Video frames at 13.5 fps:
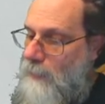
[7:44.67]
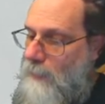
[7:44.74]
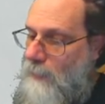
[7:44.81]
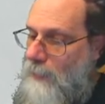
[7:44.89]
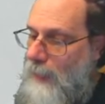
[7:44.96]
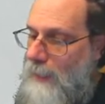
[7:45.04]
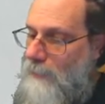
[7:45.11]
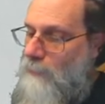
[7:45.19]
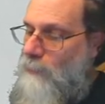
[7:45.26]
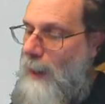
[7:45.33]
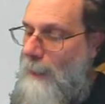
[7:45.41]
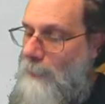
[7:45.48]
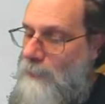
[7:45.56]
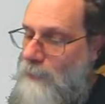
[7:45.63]
That
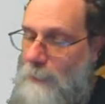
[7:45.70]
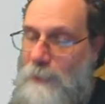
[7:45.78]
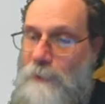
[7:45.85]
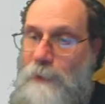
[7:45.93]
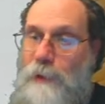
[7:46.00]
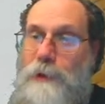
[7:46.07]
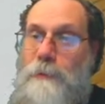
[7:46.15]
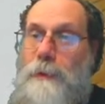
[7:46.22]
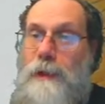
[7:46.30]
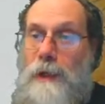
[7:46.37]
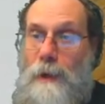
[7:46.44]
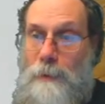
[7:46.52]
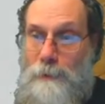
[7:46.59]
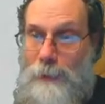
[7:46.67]
rapid drop of the voltage being
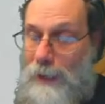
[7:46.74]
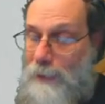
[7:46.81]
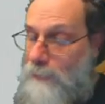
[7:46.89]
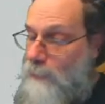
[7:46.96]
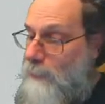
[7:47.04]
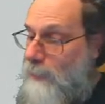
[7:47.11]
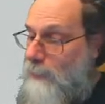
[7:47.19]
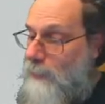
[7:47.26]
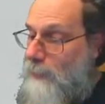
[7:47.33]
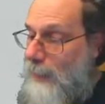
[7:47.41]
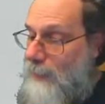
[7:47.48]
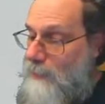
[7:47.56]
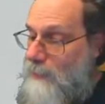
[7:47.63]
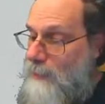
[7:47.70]
coupled back through the Miller
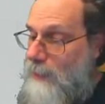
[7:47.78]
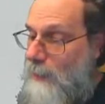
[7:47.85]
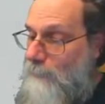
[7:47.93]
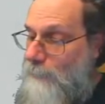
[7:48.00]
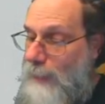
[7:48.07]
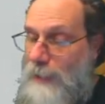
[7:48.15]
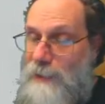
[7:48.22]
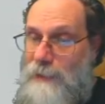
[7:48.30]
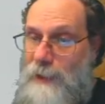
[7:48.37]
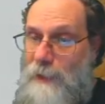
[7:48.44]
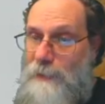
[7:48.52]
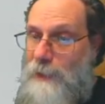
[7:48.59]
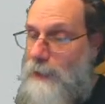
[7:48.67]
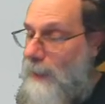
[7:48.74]
capacitance now flattens
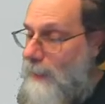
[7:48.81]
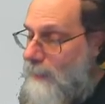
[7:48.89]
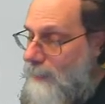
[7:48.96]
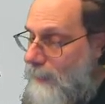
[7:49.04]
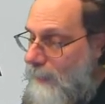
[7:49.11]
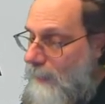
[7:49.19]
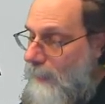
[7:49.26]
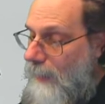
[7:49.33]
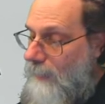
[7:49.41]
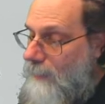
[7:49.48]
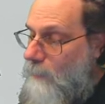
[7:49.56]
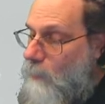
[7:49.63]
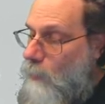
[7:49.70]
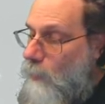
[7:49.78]
out the gate. And
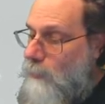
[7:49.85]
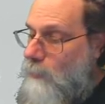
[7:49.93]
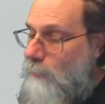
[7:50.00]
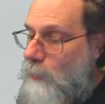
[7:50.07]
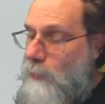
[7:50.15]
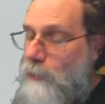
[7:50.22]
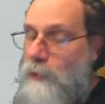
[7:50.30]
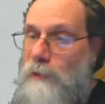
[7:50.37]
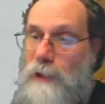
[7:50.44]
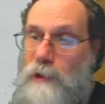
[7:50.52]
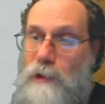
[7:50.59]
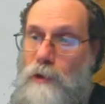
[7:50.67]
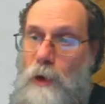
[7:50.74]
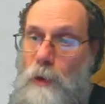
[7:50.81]
then once we've turned the
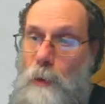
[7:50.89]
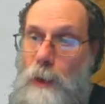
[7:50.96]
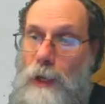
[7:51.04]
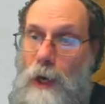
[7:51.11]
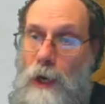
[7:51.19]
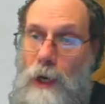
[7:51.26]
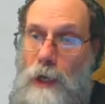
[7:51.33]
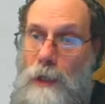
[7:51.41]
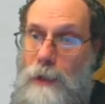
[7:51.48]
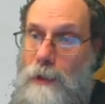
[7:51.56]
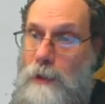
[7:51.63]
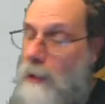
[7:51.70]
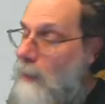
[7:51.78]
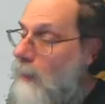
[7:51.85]
transistor all the way
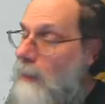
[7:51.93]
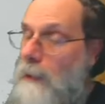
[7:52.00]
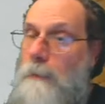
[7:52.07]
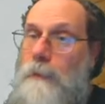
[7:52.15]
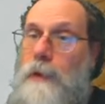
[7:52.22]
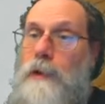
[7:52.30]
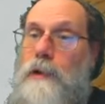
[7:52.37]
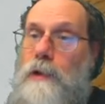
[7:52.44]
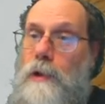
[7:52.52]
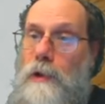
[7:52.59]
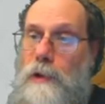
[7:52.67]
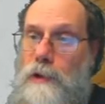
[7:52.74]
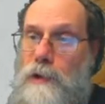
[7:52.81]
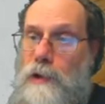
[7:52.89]
on, there's,
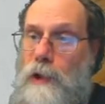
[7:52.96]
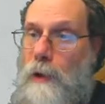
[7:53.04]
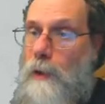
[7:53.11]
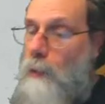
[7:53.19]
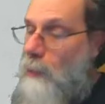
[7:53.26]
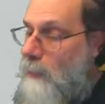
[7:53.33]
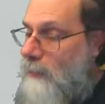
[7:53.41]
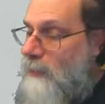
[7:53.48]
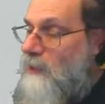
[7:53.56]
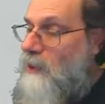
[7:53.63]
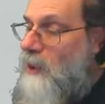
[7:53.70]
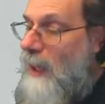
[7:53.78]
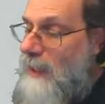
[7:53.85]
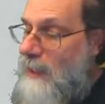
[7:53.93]
there's no
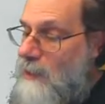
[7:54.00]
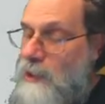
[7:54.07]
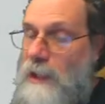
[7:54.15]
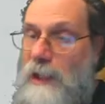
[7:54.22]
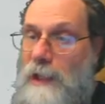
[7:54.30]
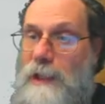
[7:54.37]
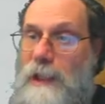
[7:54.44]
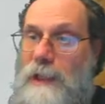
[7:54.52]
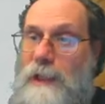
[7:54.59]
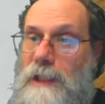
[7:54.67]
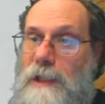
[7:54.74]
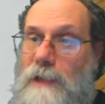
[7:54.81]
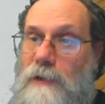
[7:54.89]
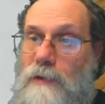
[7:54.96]
change in
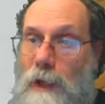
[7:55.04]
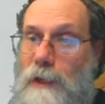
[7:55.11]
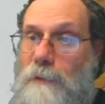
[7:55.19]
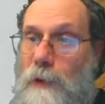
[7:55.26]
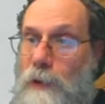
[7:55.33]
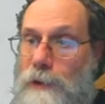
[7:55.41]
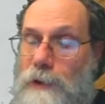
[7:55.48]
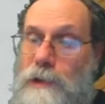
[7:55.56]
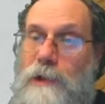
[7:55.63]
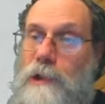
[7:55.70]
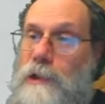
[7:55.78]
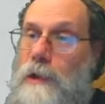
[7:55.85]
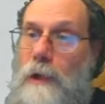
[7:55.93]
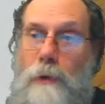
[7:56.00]
the drain voltage,
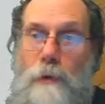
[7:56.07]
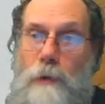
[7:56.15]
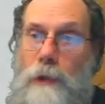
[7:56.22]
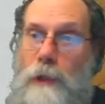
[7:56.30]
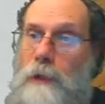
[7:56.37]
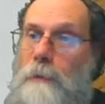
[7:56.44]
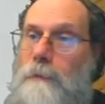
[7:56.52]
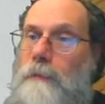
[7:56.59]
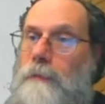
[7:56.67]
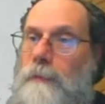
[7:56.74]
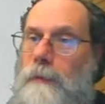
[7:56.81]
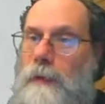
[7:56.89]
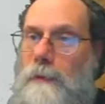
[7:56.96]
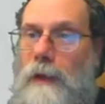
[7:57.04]
there's no
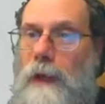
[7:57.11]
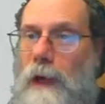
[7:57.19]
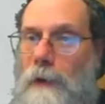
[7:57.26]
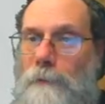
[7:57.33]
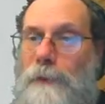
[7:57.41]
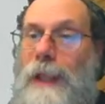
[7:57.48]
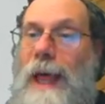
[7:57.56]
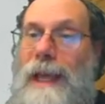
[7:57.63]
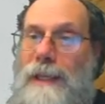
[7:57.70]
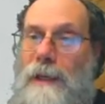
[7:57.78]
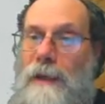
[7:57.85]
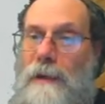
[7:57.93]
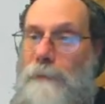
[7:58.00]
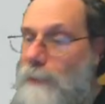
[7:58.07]
uh,
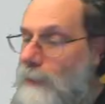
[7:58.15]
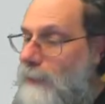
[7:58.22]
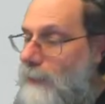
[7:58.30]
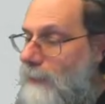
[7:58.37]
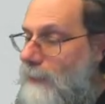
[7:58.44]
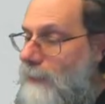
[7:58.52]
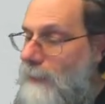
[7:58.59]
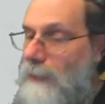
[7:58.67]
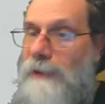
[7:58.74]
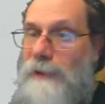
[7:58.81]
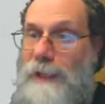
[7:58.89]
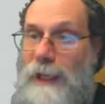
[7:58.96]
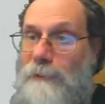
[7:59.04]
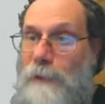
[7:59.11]
flattening of the
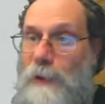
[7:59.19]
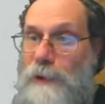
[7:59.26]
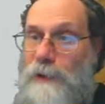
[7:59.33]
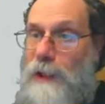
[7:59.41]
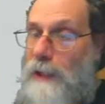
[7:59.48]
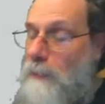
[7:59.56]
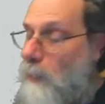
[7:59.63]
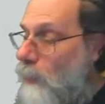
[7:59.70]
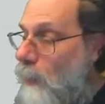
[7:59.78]
gate voltage anymore.